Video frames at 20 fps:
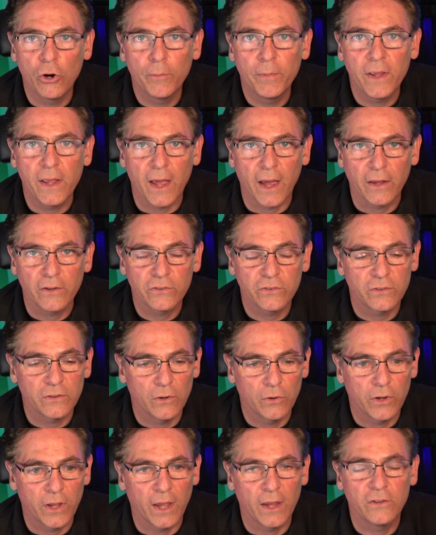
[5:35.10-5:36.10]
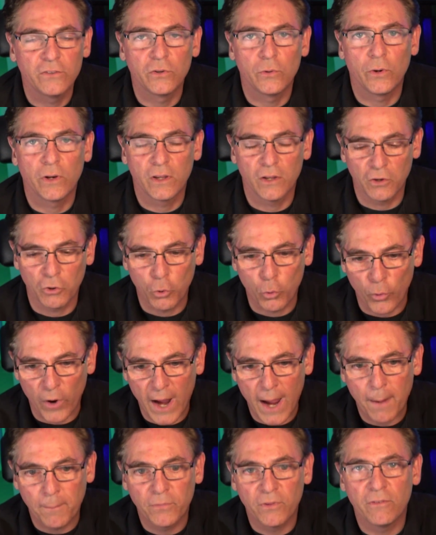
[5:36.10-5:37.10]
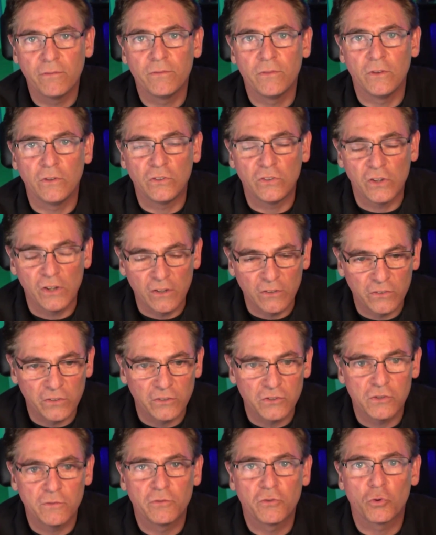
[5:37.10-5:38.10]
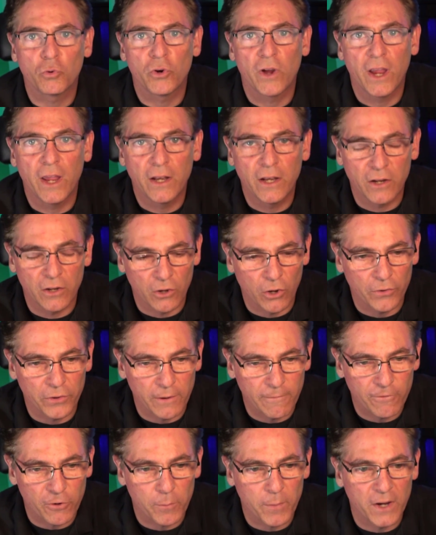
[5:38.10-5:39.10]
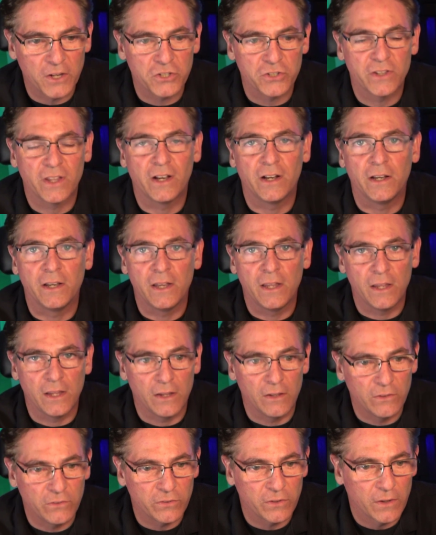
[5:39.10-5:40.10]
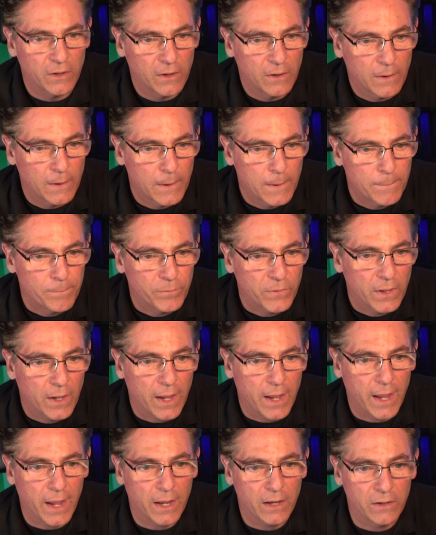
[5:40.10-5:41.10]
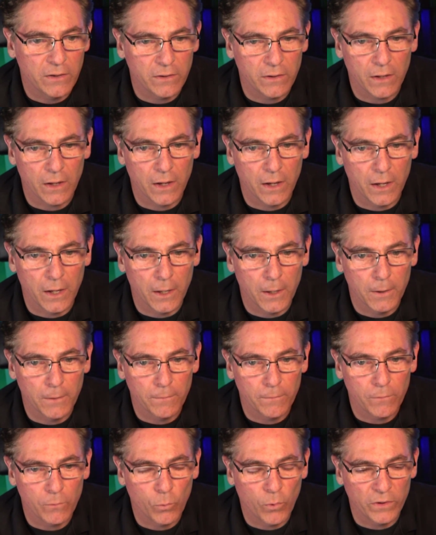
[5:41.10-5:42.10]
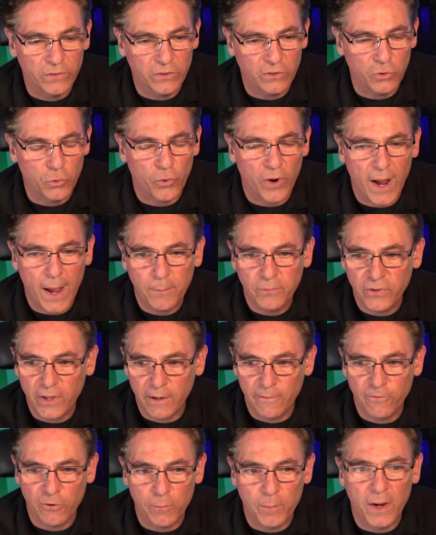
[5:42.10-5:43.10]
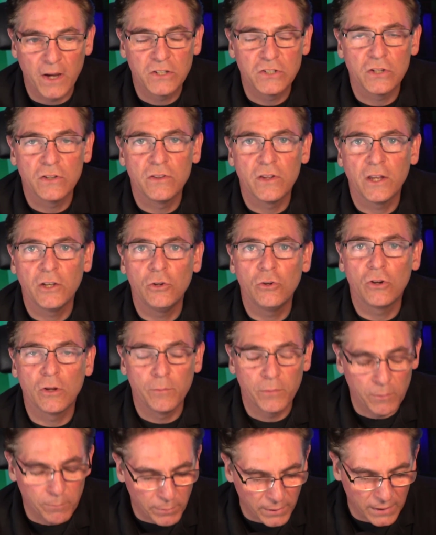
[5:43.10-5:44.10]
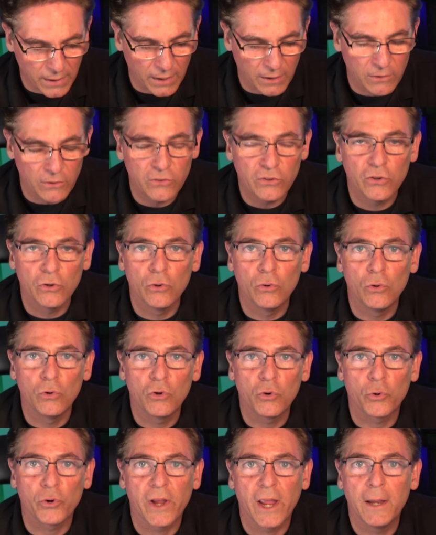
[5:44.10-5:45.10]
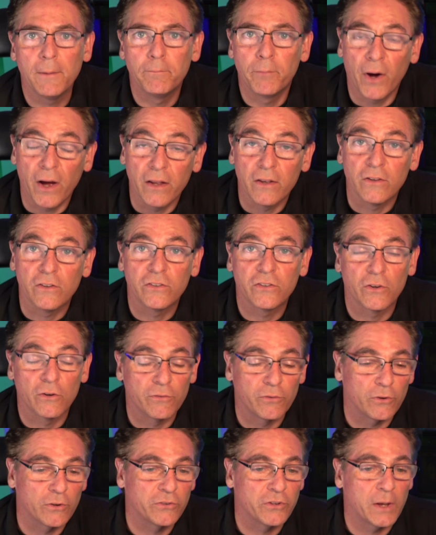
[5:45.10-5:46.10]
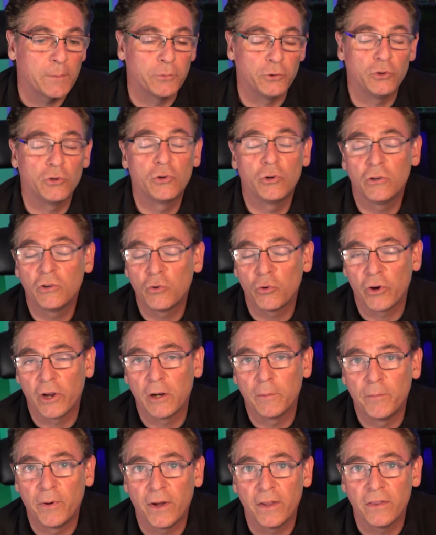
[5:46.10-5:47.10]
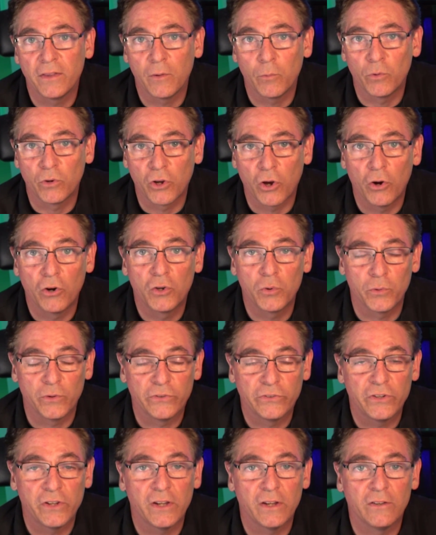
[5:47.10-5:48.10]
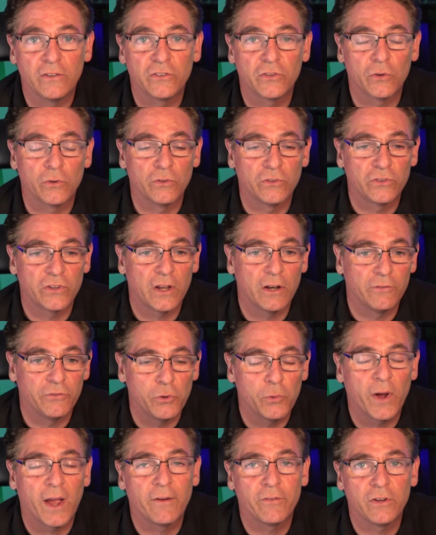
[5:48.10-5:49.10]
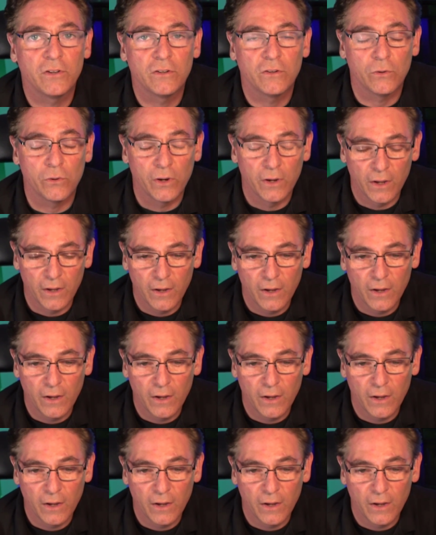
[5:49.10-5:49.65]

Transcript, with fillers: OBS, okay, so it can grab the, the scenes that you've created and all the information that it needs. And uh, once it grabs that information, then you can begin to create buttons. So for example, you could create a button that would go to a scene. So instead of you having to